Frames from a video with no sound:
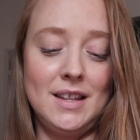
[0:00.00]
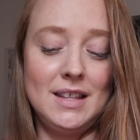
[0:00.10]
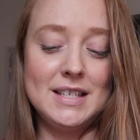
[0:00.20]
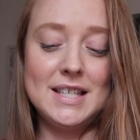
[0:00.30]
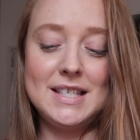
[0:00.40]

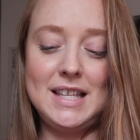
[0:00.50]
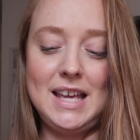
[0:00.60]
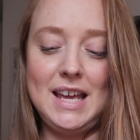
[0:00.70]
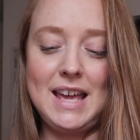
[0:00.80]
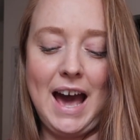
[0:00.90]
This is
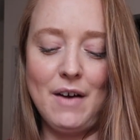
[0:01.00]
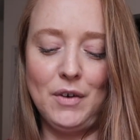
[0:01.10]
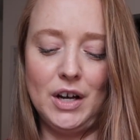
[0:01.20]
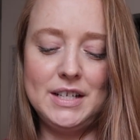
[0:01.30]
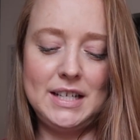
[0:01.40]
the Kat
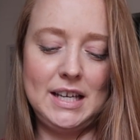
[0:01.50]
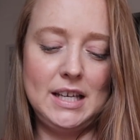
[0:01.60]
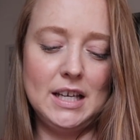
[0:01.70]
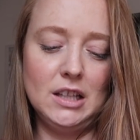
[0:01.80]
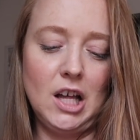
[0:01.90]
Von
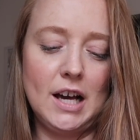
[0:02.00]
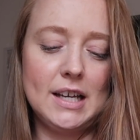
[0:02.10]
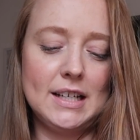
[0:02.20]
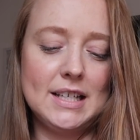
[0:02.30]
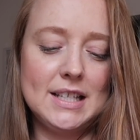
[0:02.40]
D
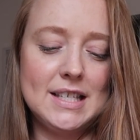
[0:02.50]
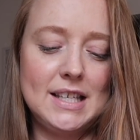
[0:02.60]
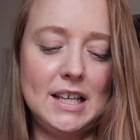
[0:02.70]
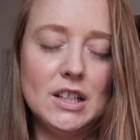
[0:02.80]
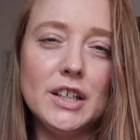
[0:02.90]
Lock It
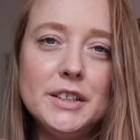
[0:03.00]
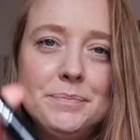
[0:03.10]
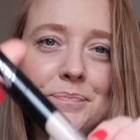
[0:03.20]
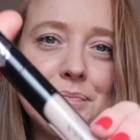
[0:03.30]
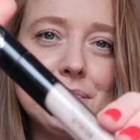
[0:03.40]

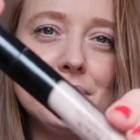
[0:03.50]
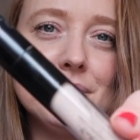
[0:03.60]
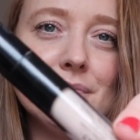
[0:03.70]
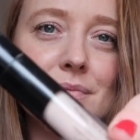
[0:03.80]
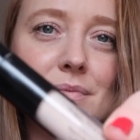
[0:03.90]
Concealer
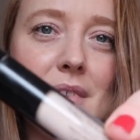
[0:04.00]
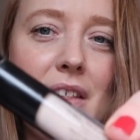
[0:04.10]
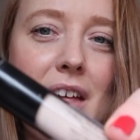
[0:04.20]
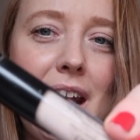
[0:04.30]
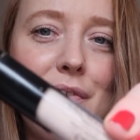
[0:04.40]

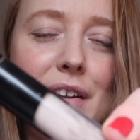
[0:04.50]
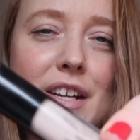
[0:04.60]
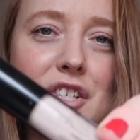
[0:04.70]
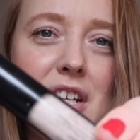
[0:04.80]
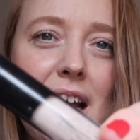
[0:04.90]
that I finished.